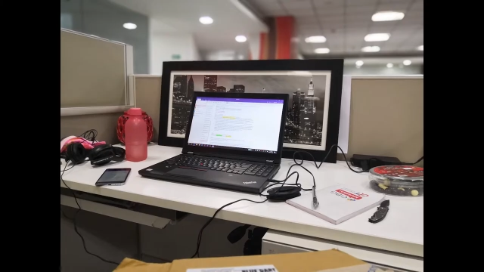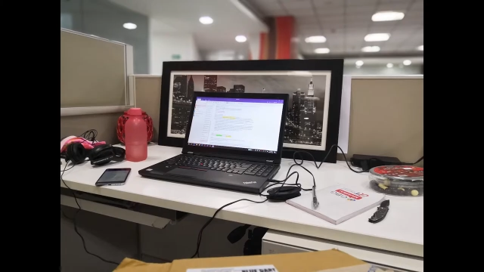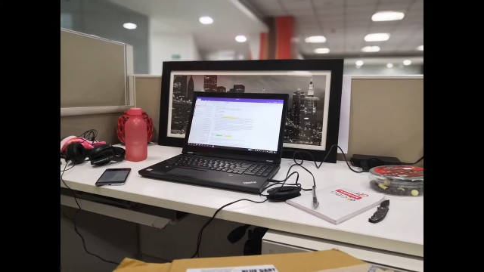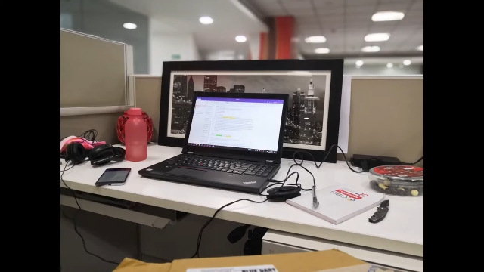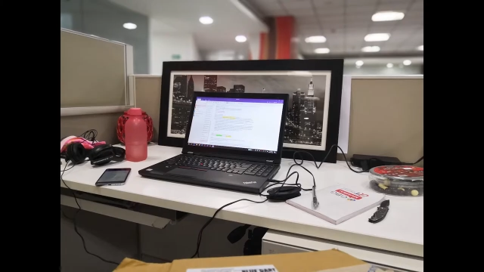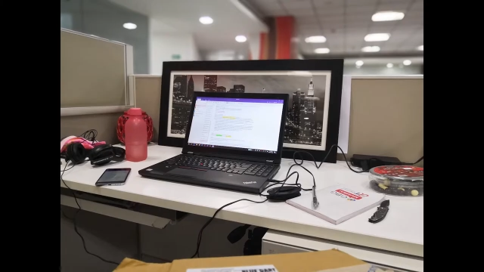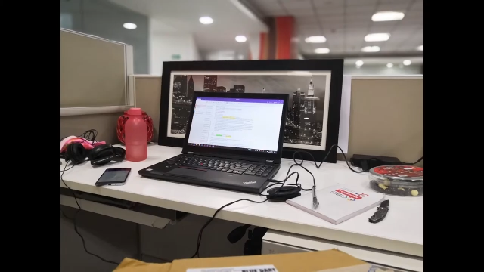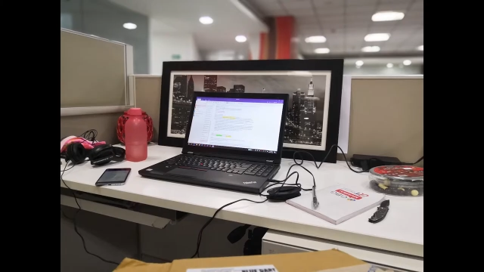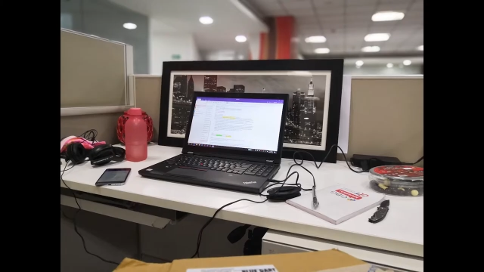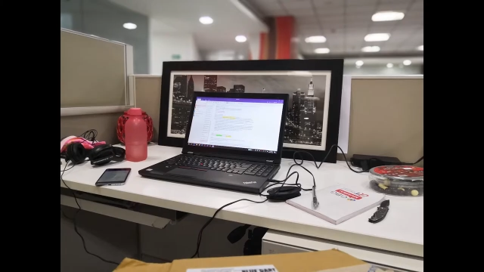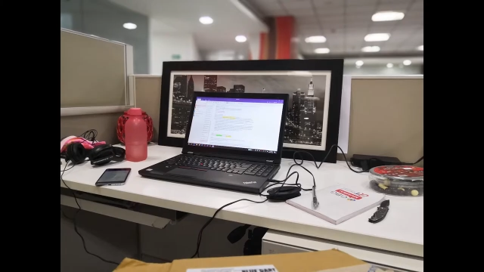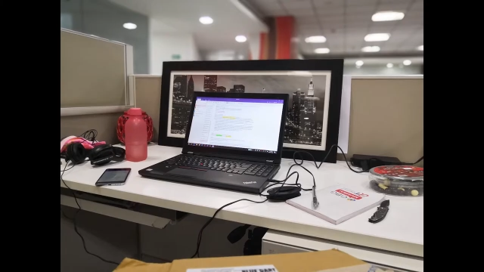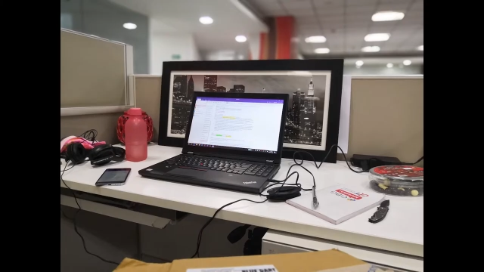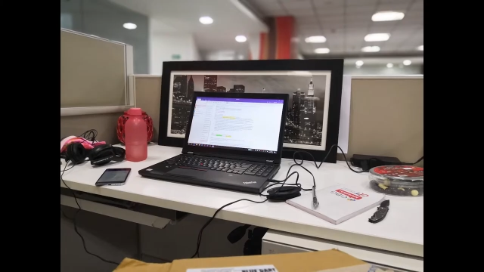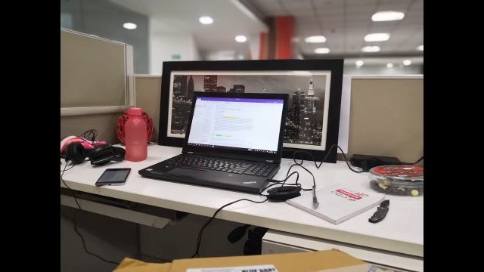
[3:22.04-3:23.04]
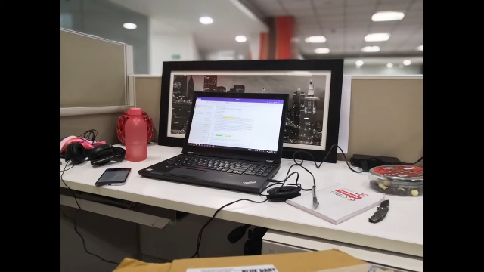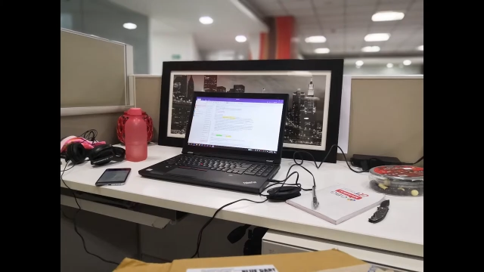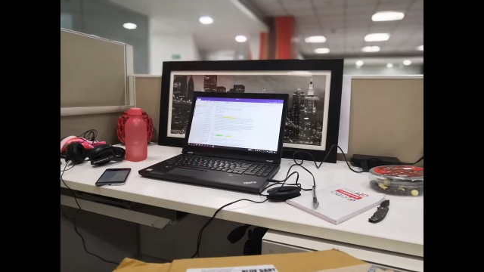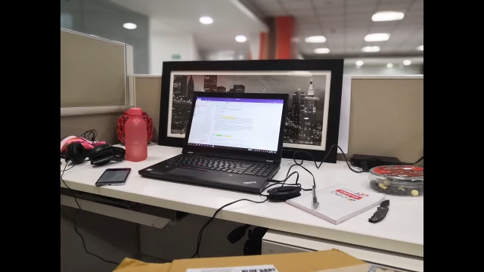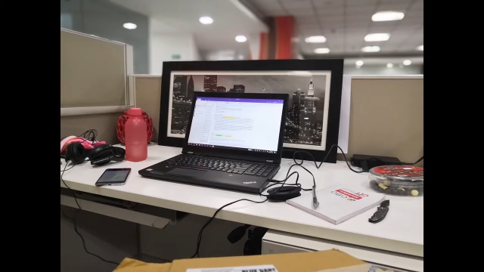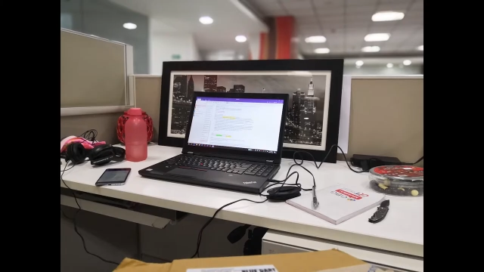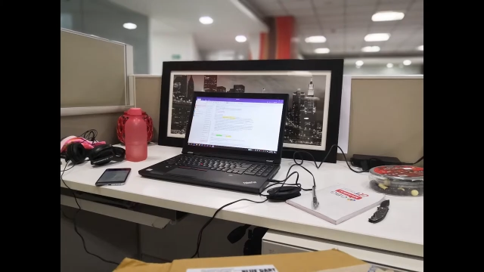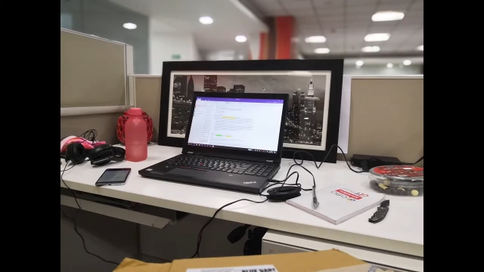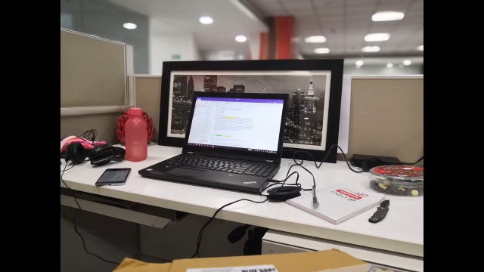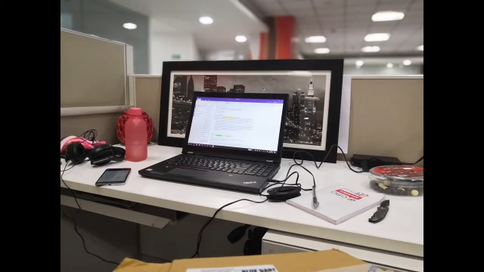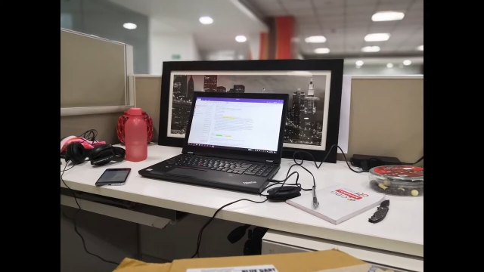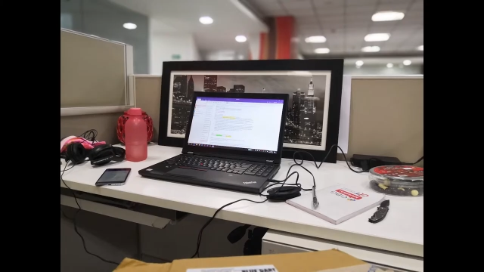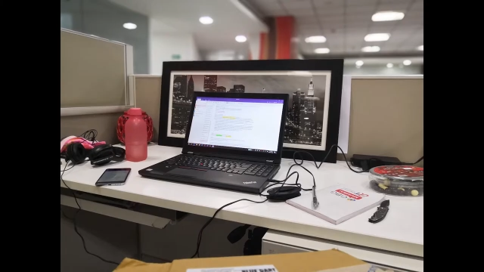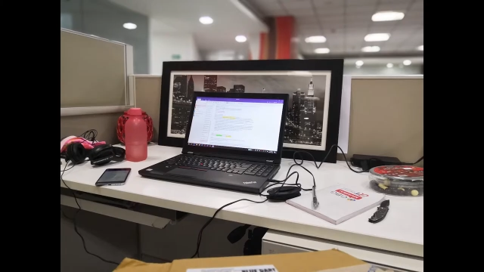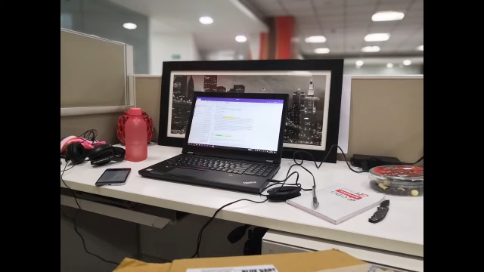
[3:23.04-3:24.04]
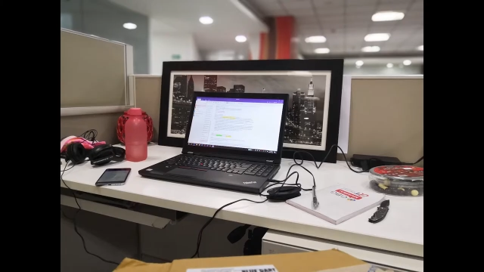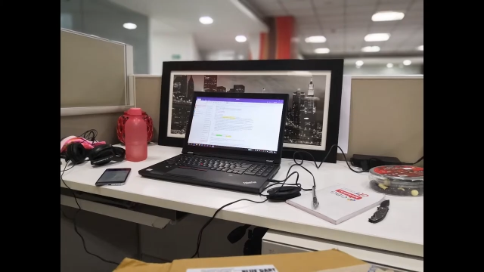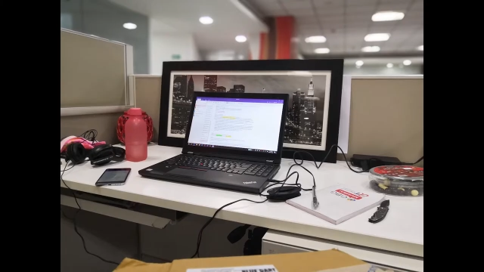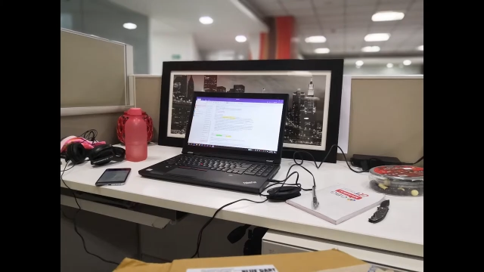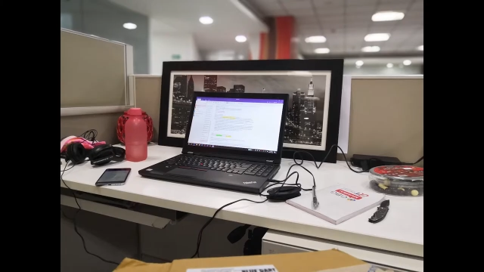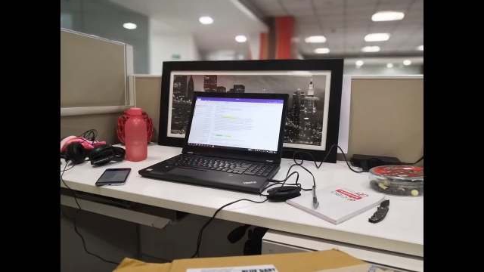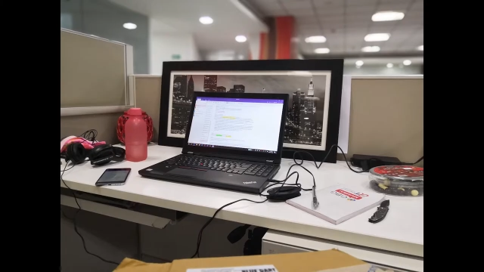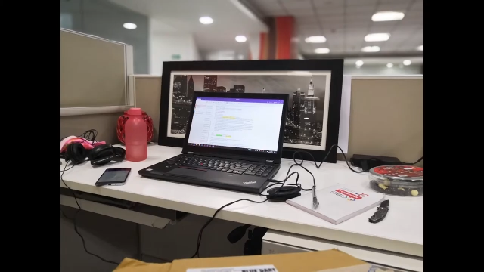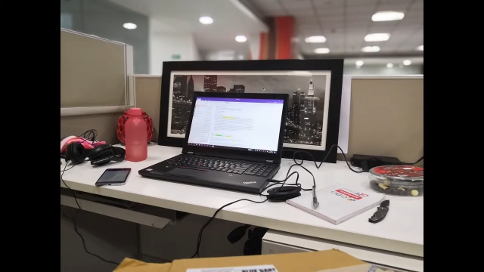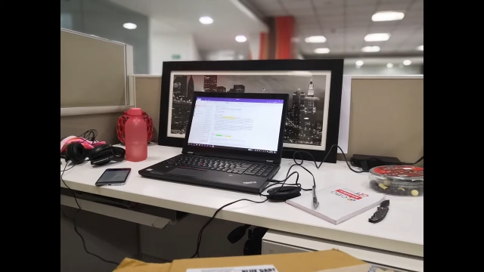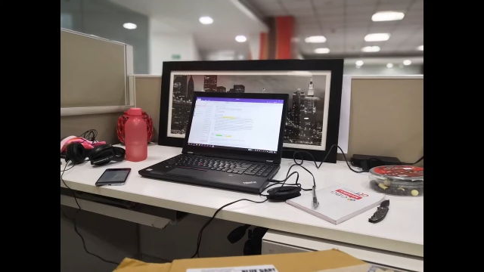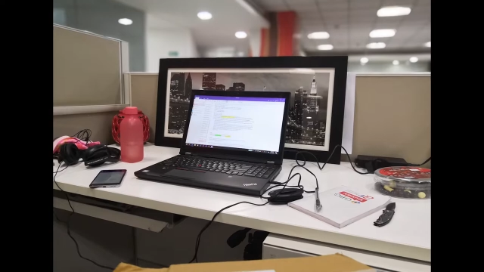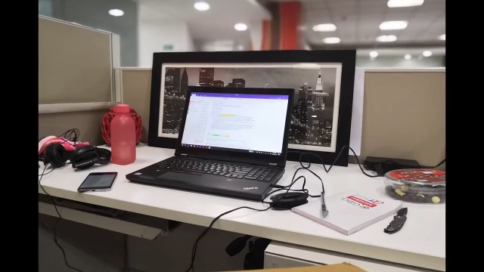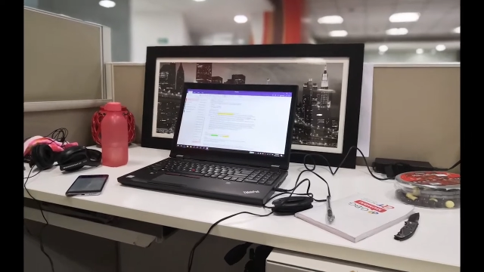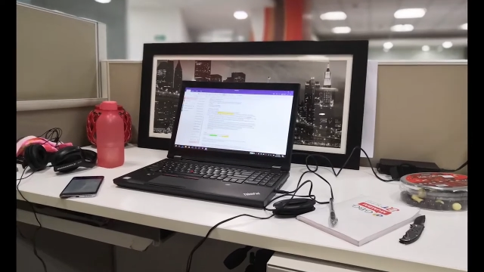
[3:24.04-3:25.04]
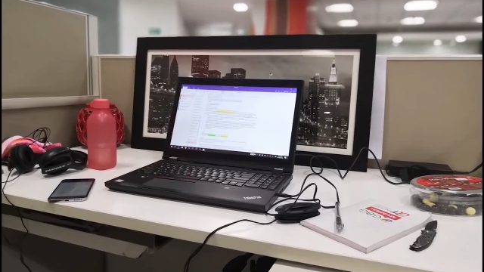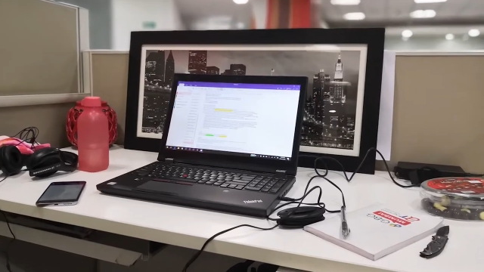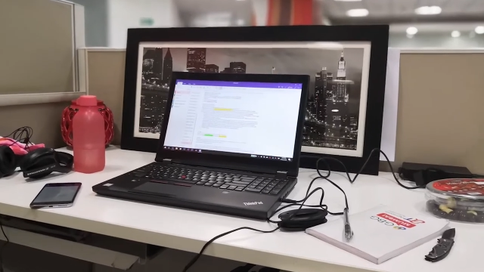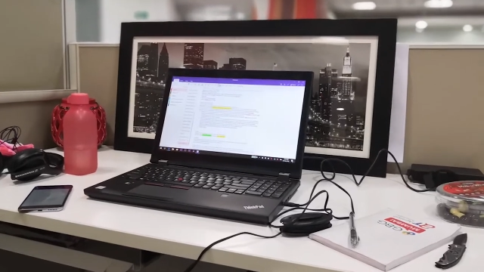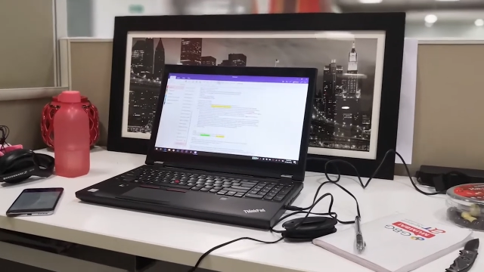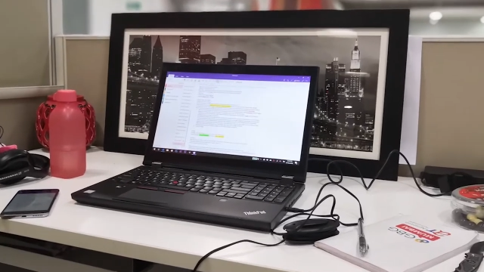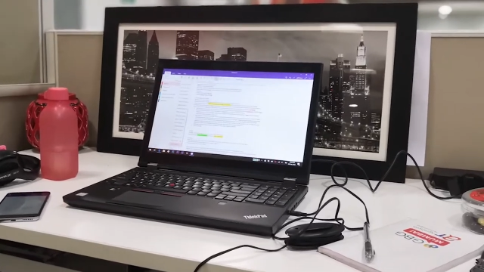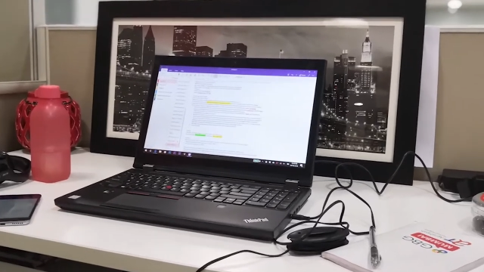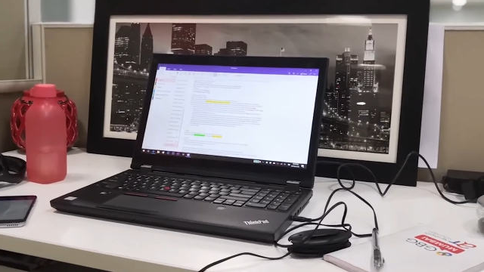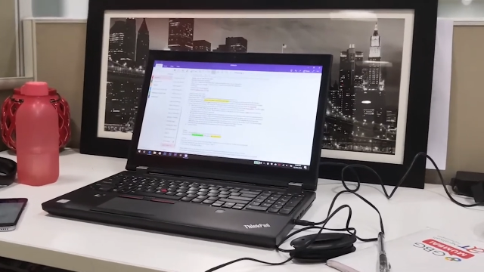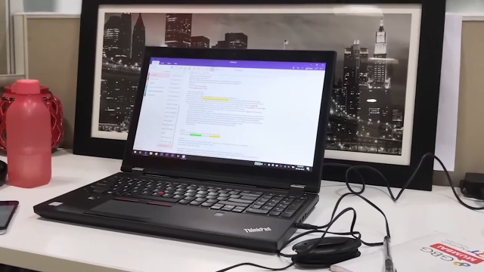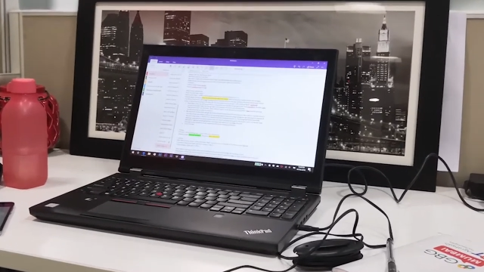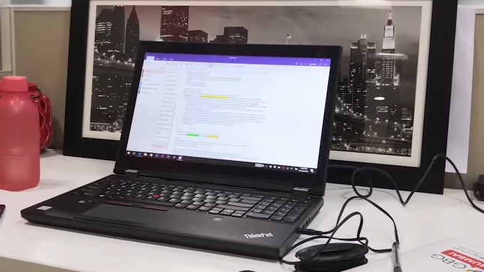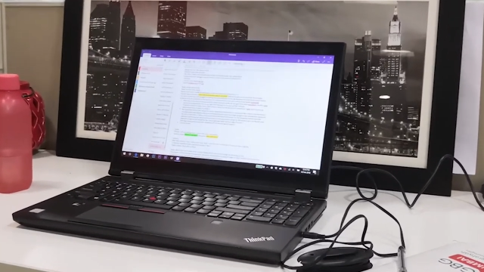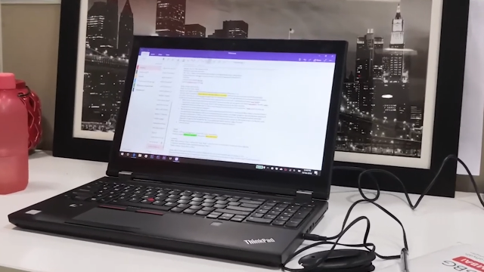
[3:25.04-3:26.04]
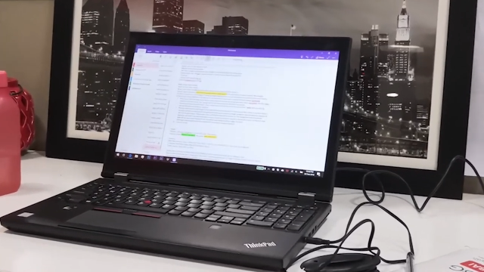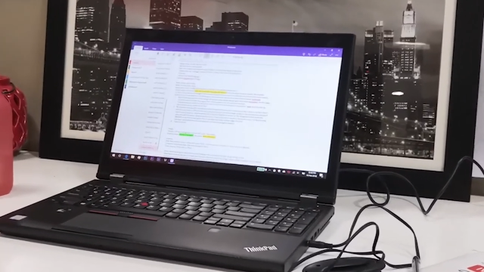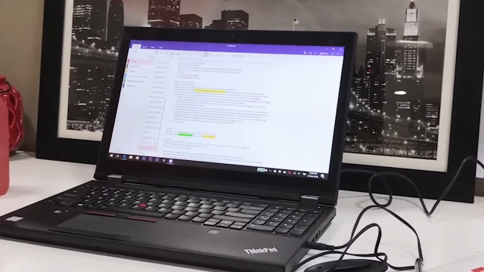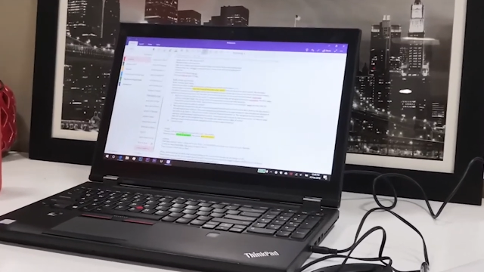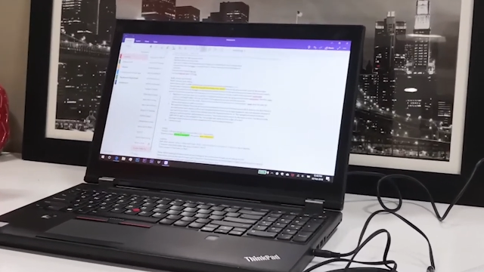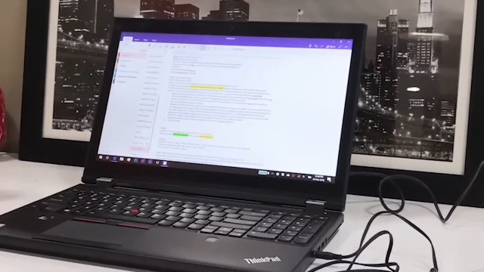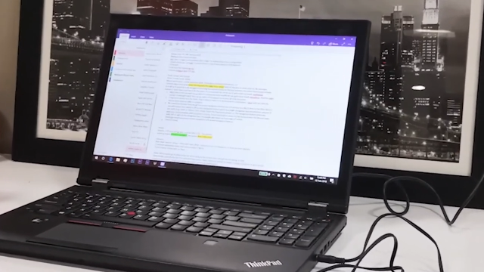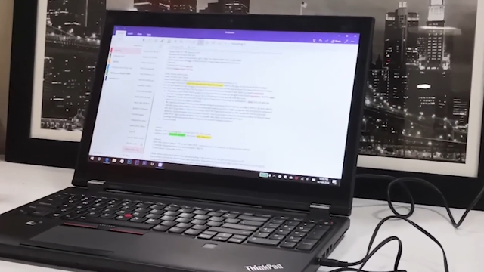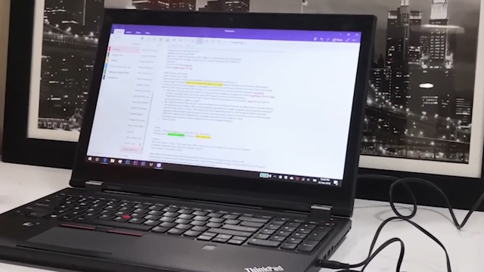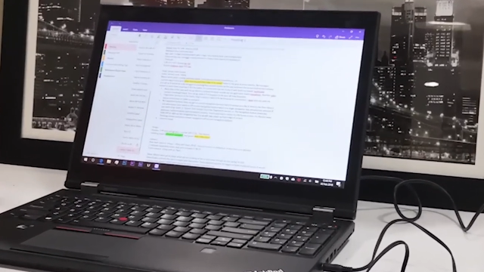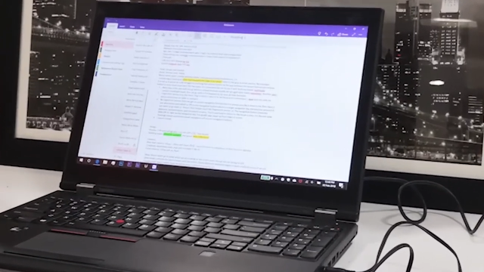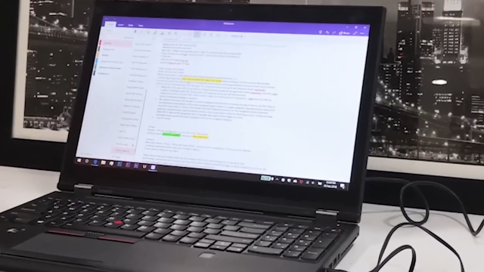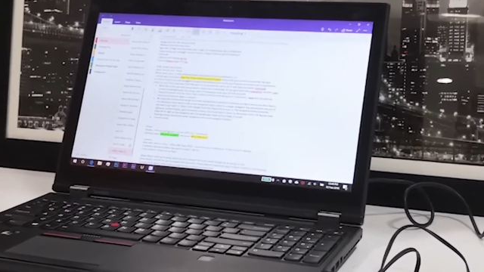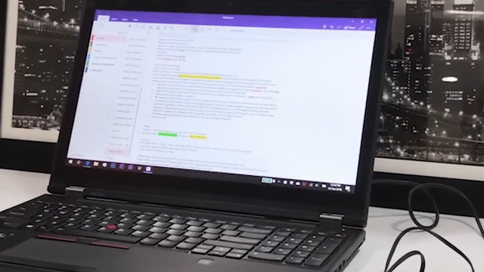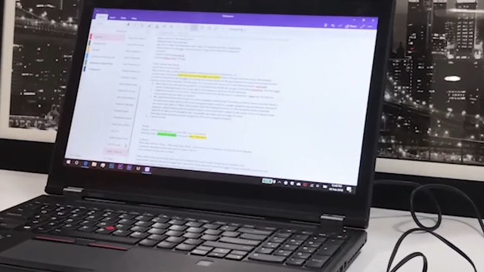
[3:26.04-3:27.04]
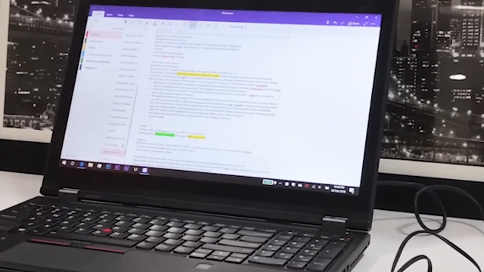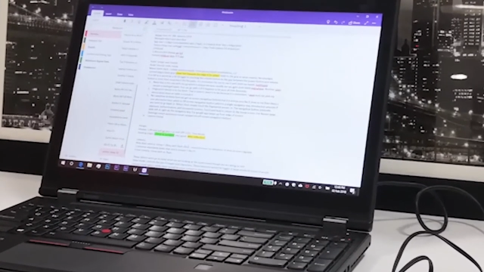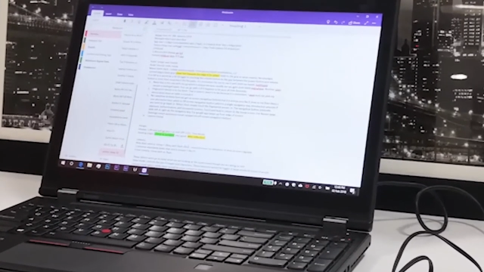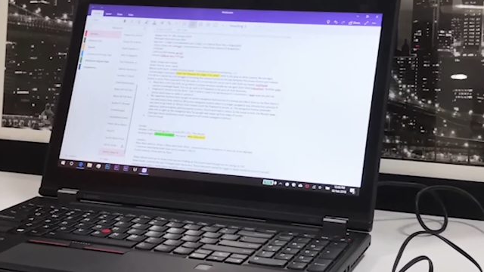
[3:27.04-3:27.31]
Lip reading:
Nobody's mouth can be seen.